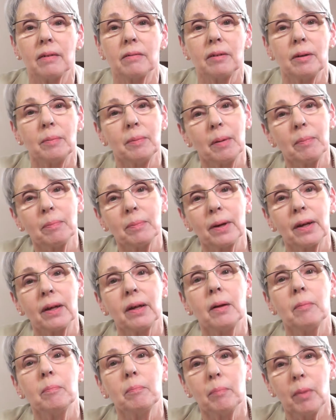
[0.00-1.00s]
Remember,
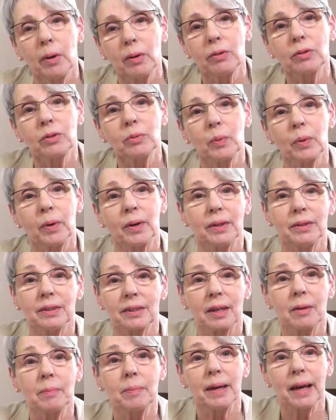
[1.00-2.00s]
most words
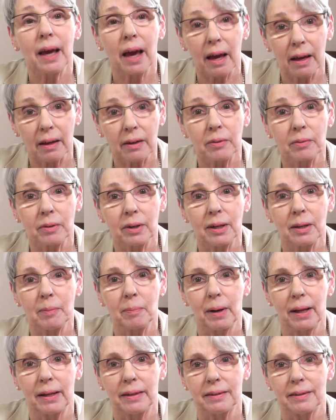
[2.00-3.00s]
can be accurately
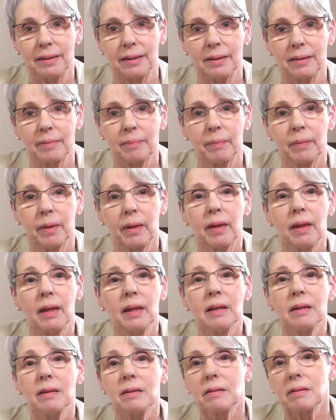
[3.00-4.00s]
blended.
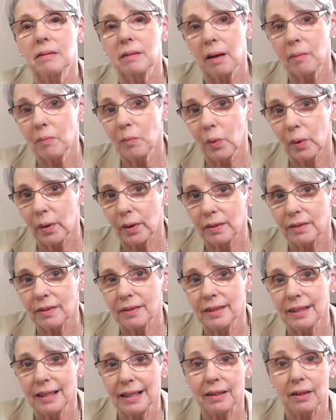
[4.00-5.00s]
Some words
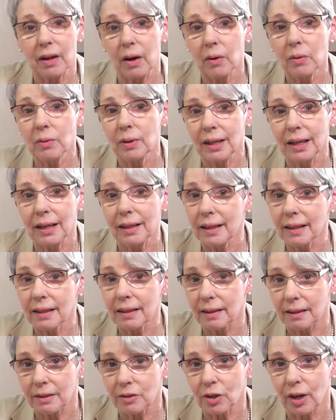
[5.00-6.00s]
need only a
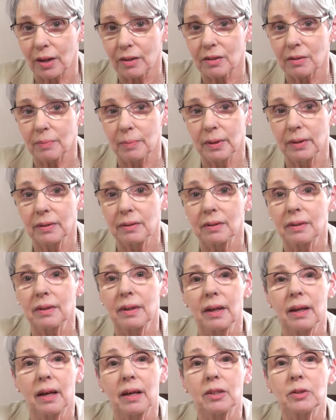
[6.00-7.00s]
little adjustment,
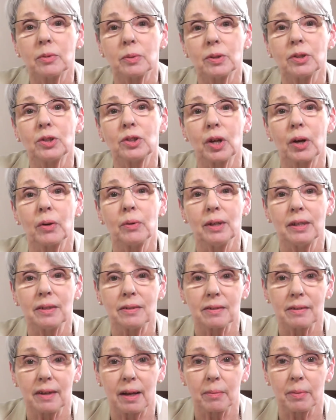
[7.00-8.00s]
as was shown in
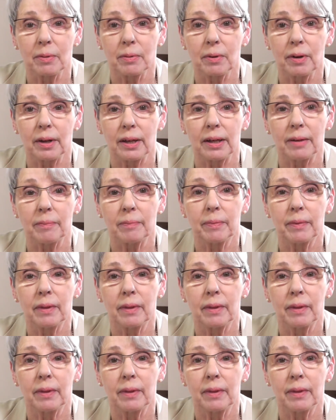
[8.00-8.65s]
step 3.